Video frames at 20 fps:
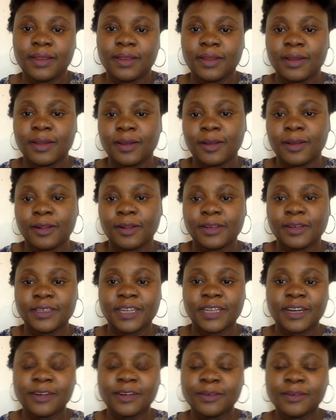
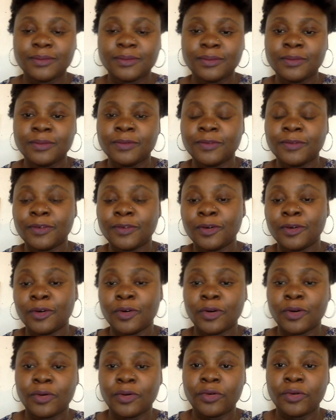Now
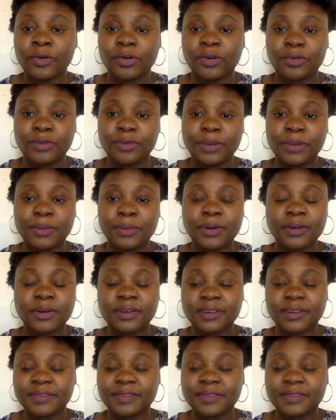for Reebok